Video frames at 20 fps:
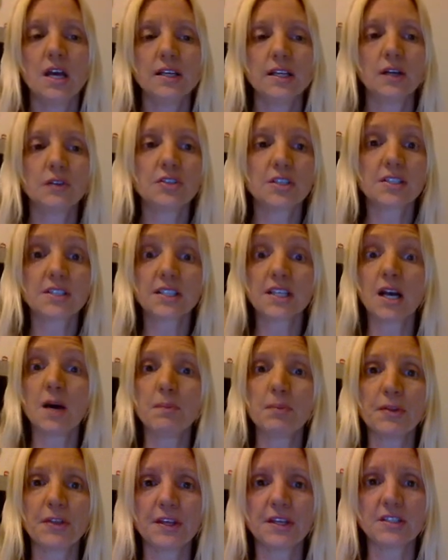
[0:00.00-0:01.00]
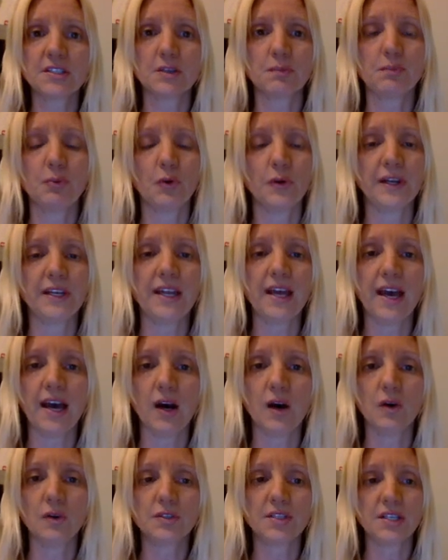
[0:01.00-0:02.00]
Now, just a couple things to point
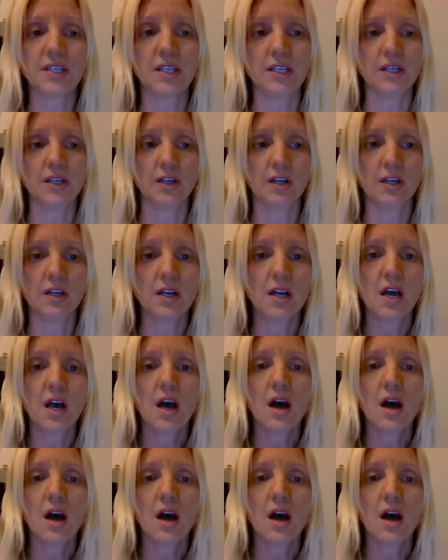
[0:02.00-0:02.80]
out here.